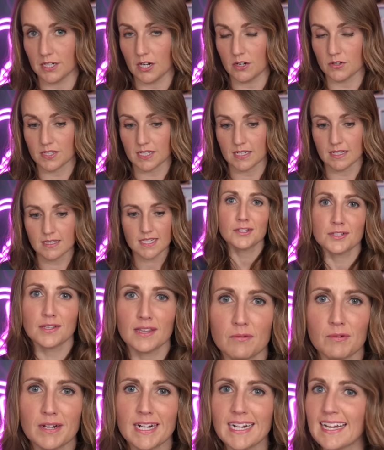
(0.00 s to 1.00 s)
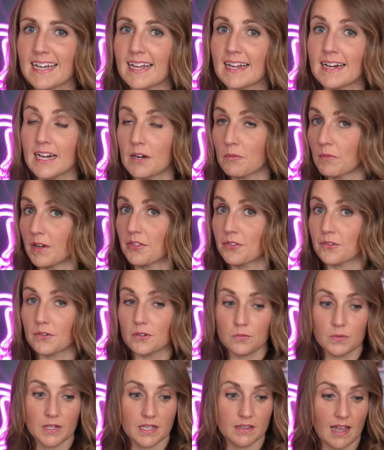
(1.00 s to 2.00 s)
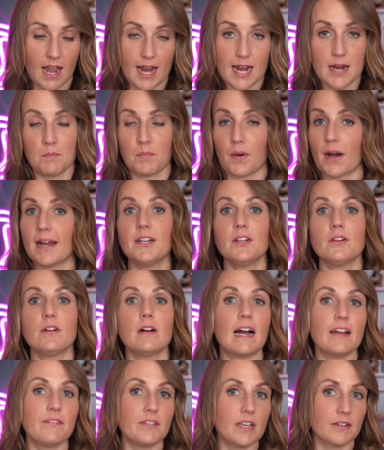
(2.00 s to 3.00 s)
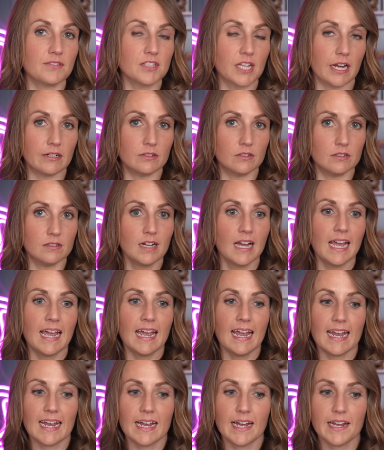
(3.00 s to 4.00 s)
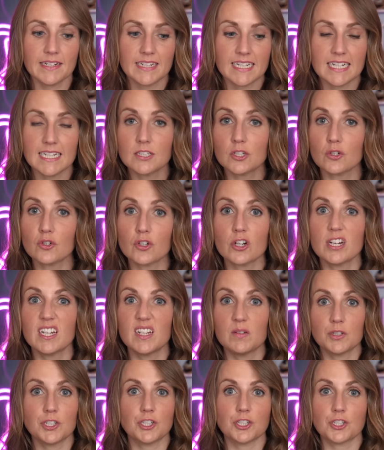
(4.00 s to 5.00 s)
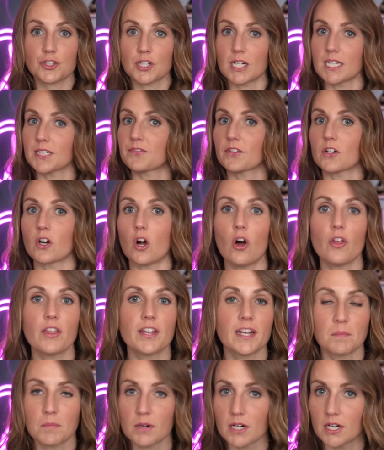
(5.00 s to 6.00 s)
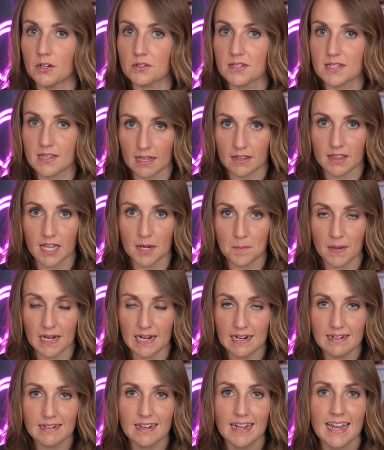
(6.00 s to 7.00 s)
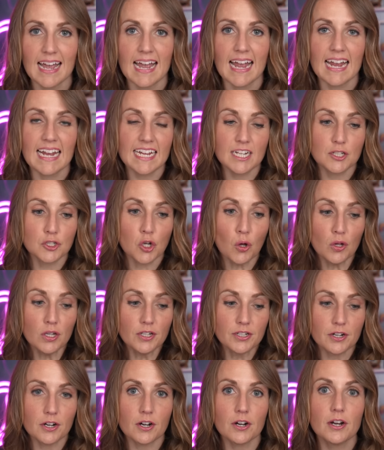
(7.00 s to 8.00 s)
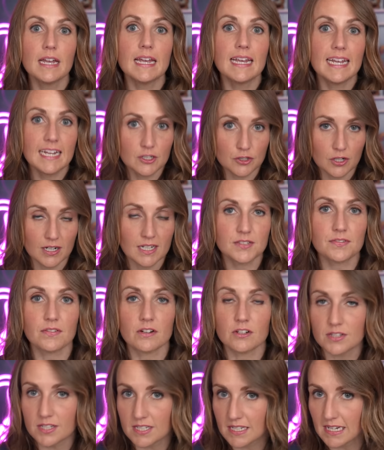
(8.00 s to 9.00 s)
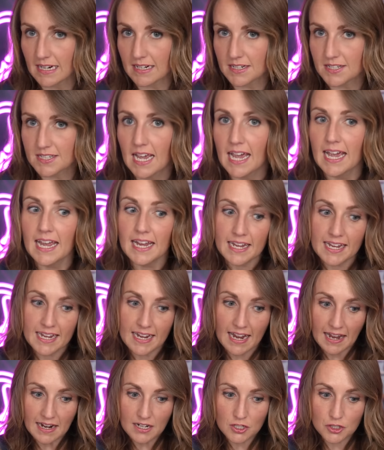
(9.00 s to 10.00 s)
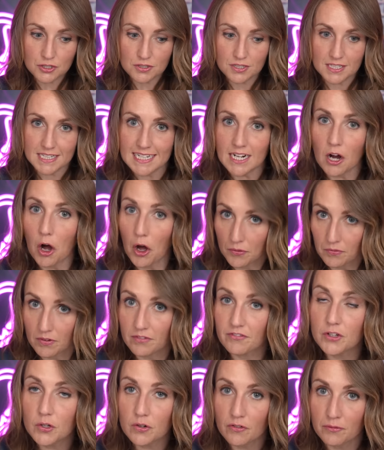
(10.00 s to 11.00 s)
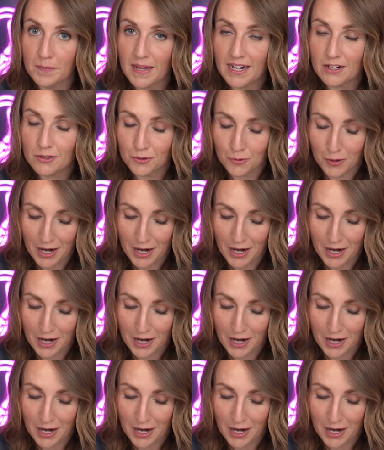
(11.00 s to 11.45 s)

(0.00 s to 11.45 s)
no sense. So they went ahead and went through with a brand new IVF cycle, and he told her he would just transfer all the embryos that they made. He told her he transferred six. He actually, on review of medical